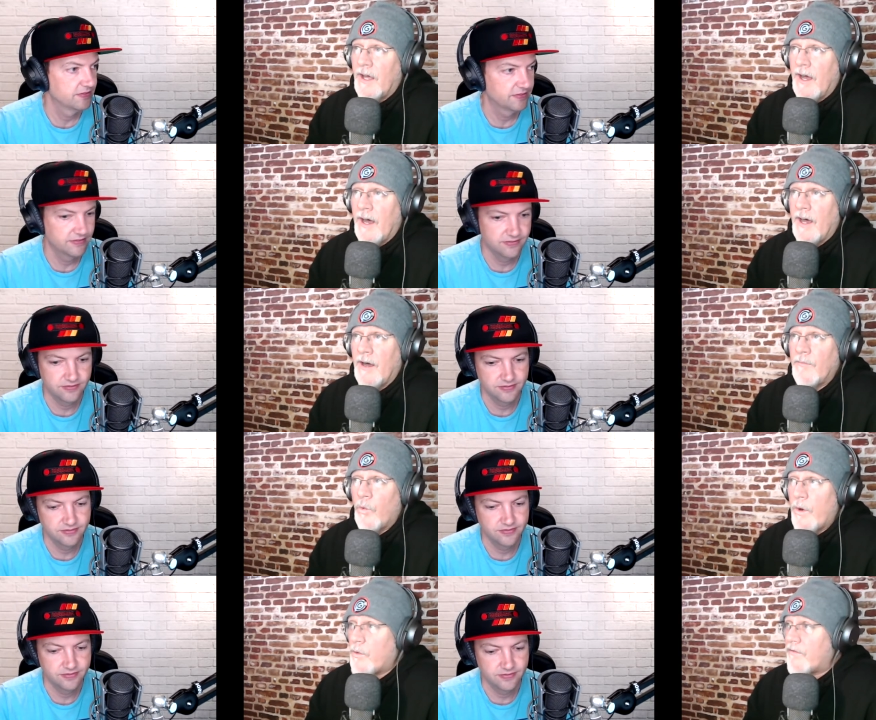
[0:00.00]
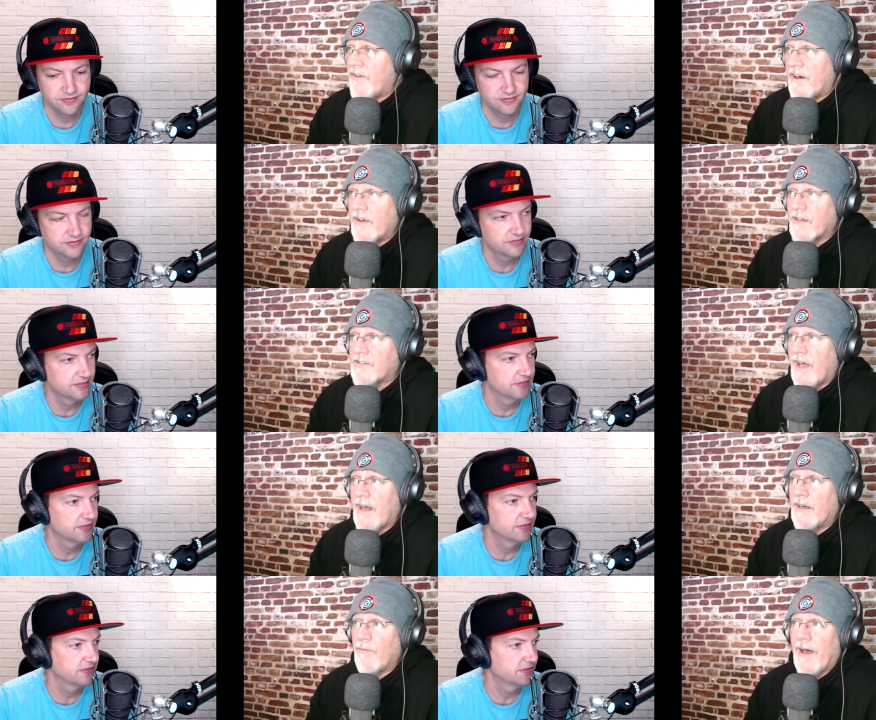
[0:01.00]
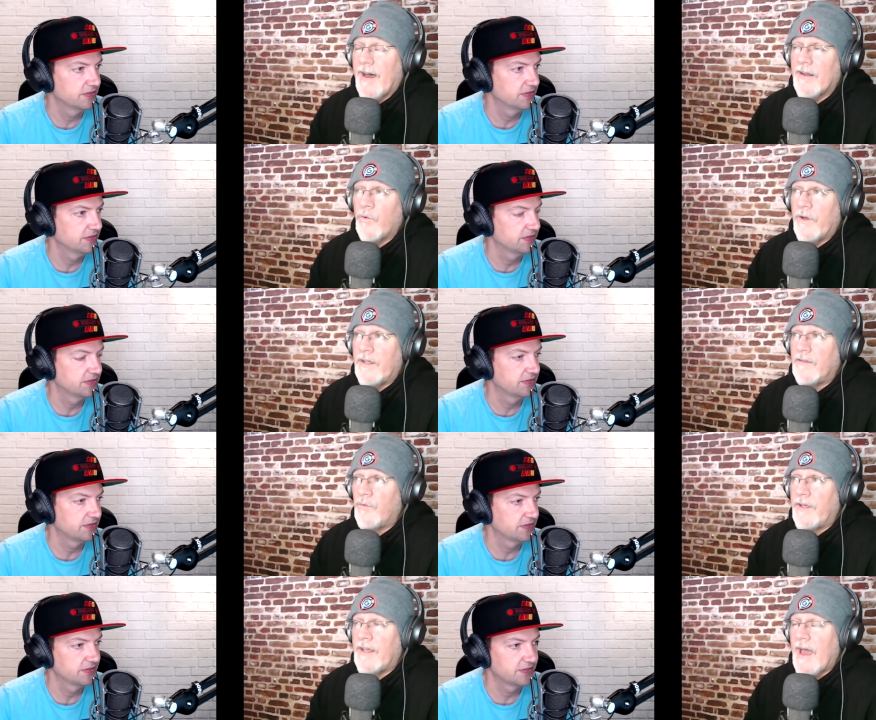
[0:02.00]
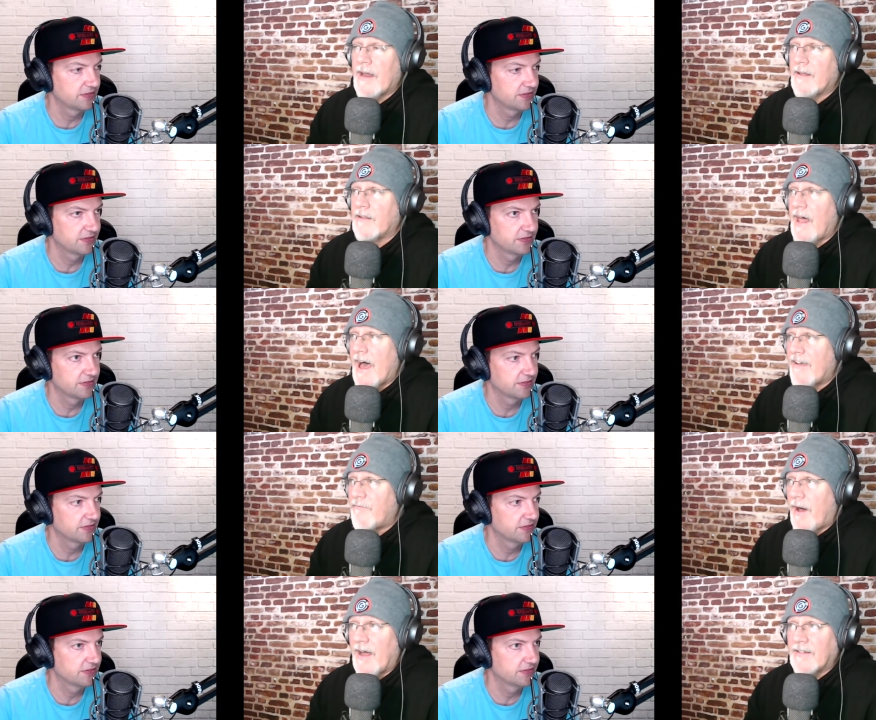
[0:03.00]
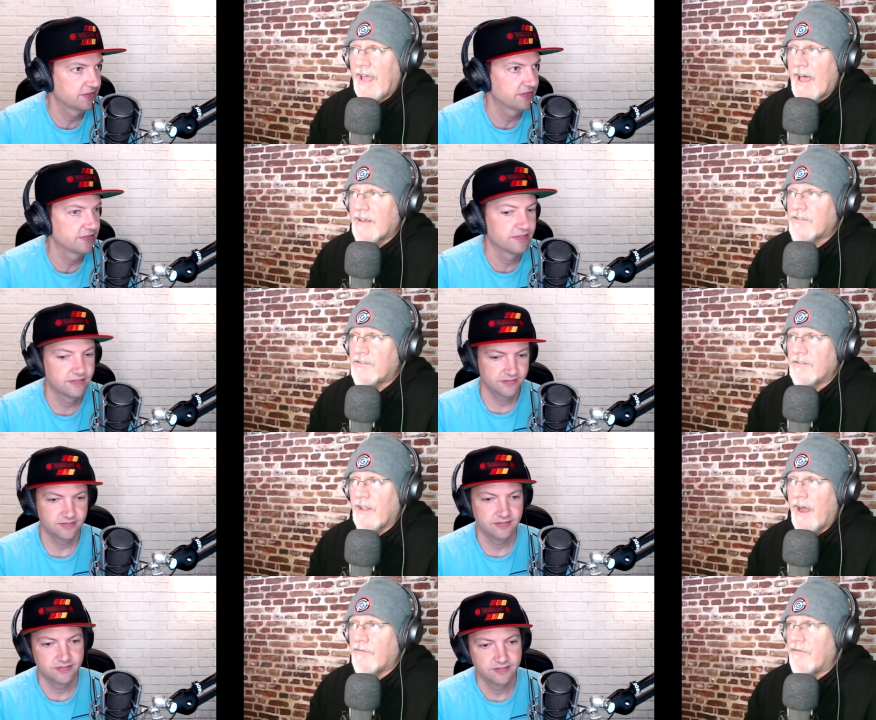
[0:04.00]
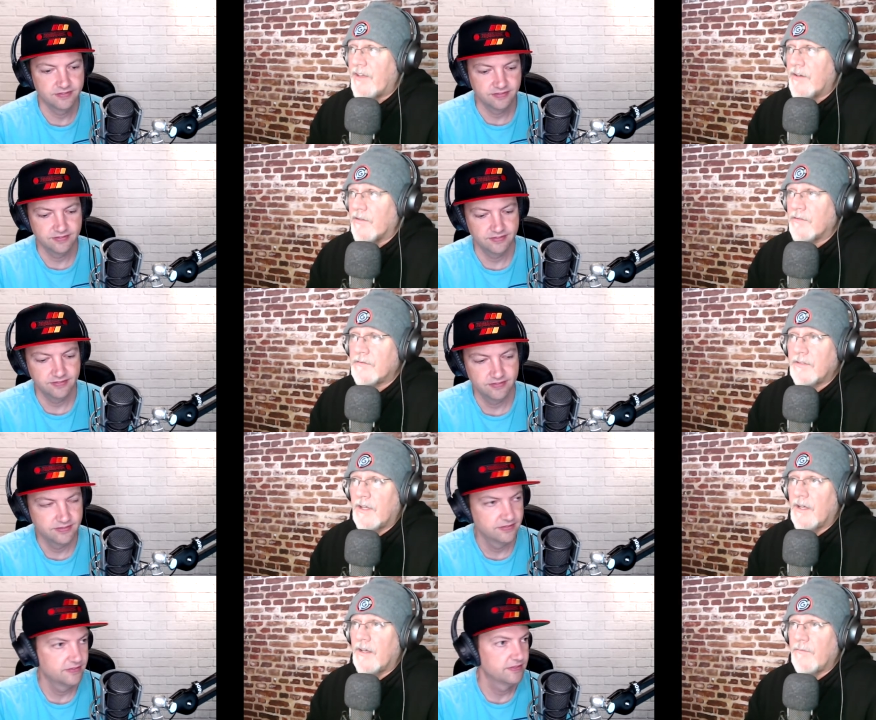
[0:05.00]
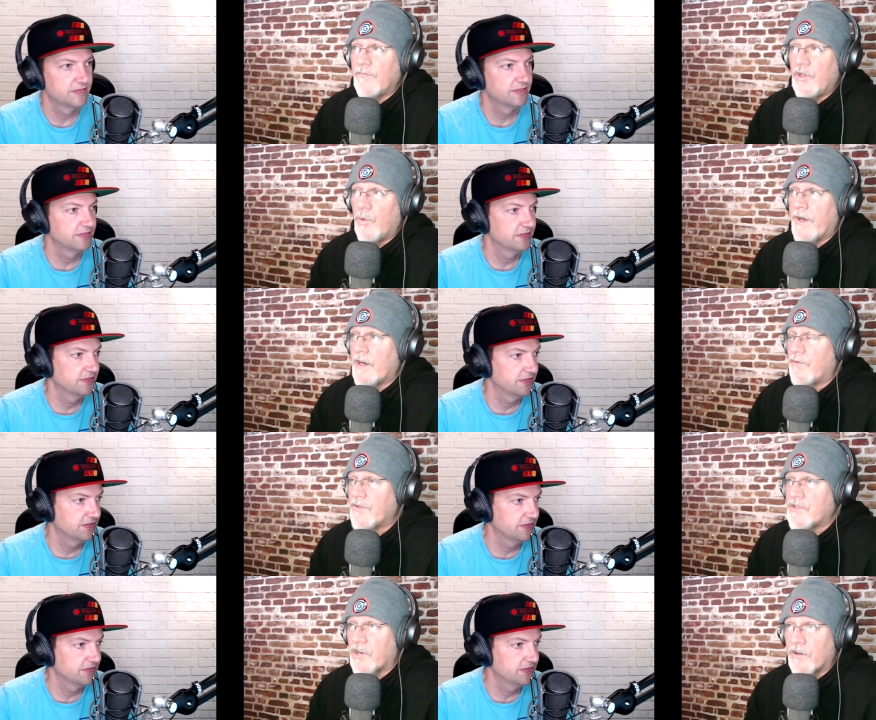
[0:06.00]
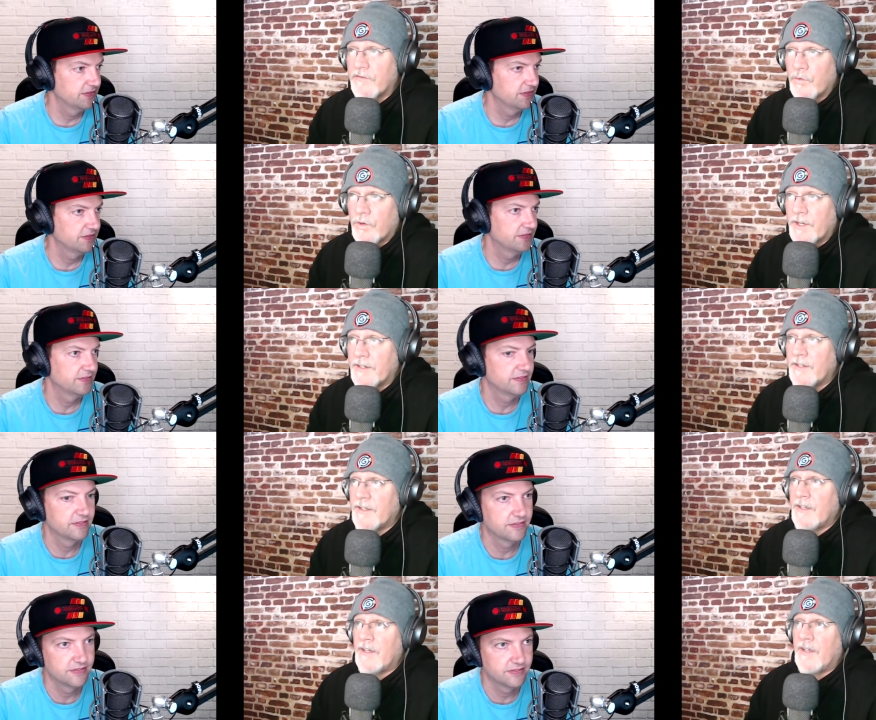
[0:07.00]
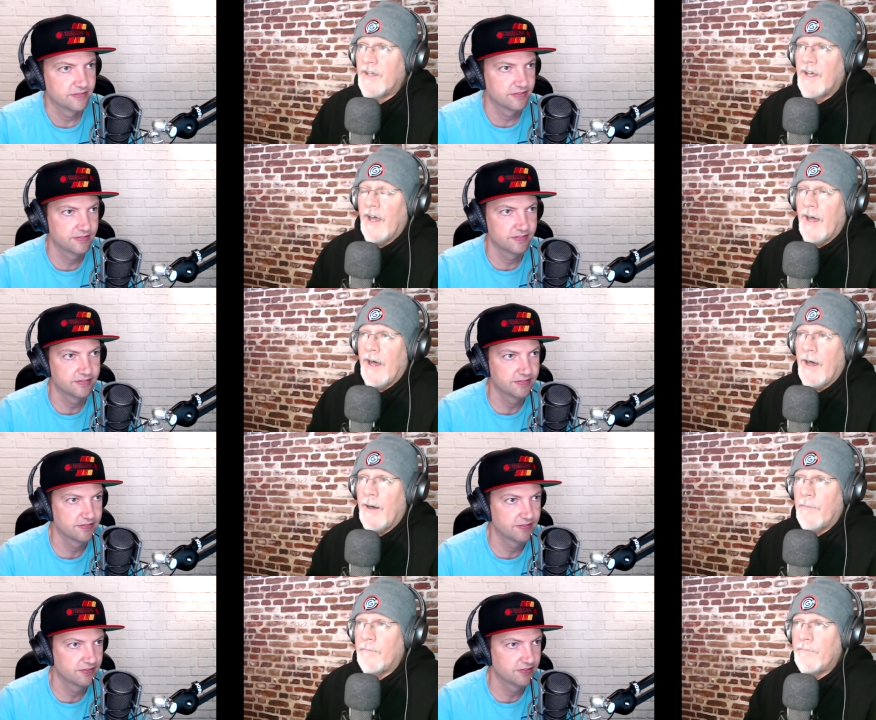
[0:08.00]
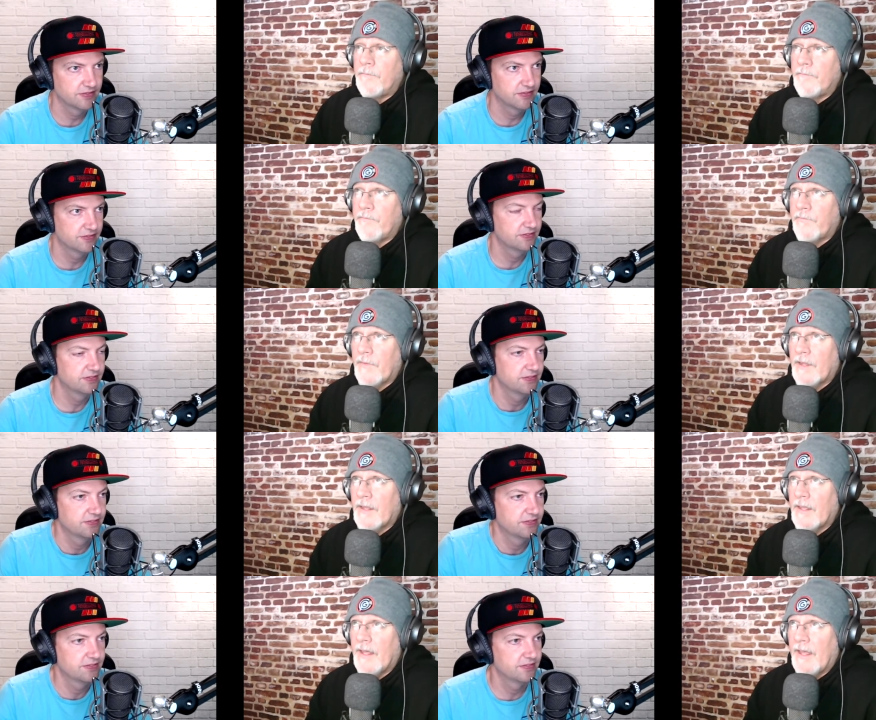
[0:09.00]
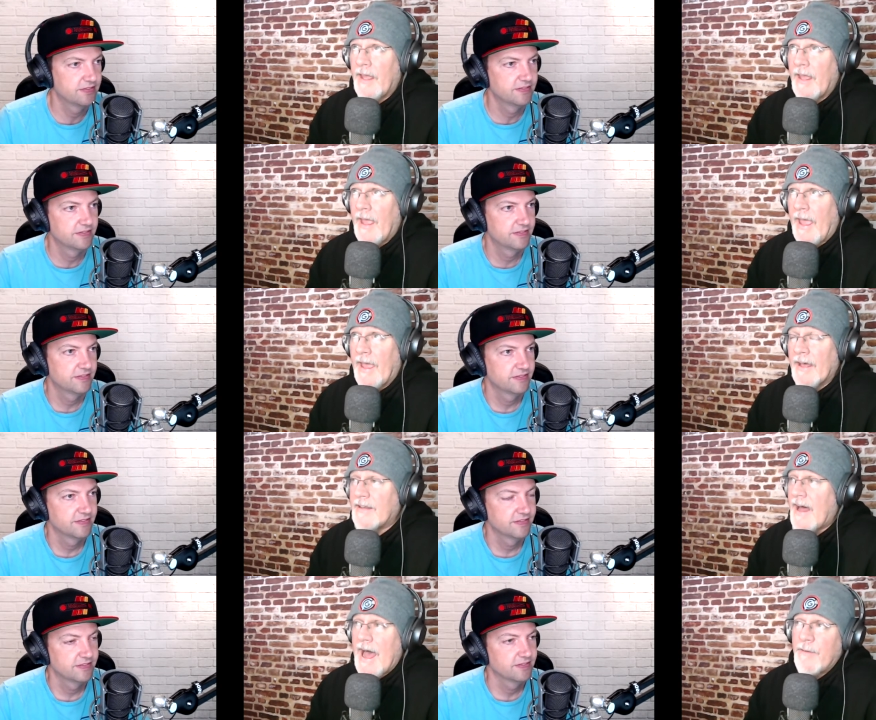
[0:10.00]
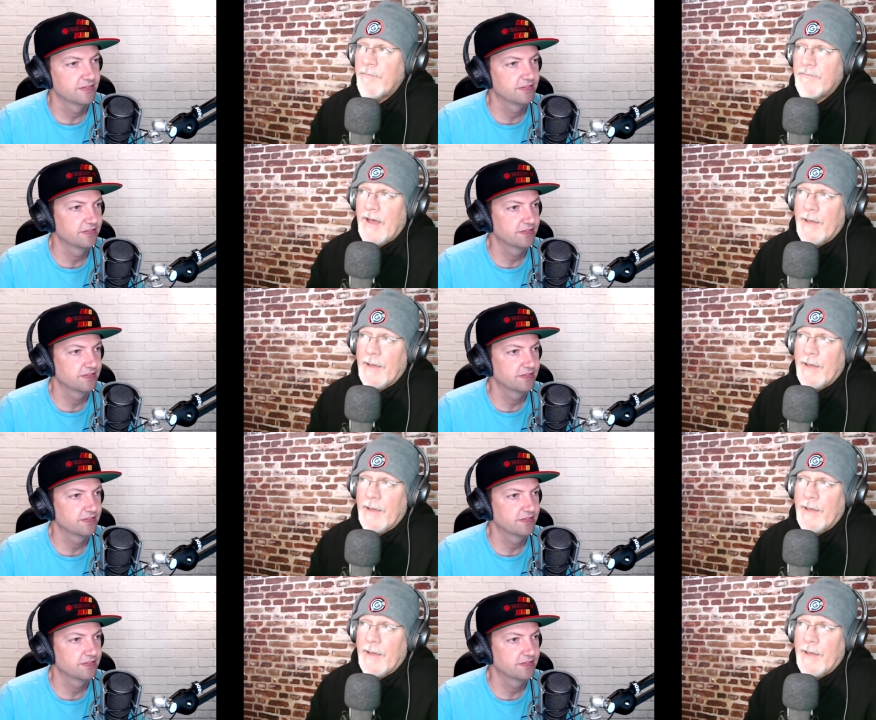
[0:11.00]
Speaker 1: Um, we were very excited about it. We we had a live podcast, live reveal. Um, you went in and reserved one, um, and I I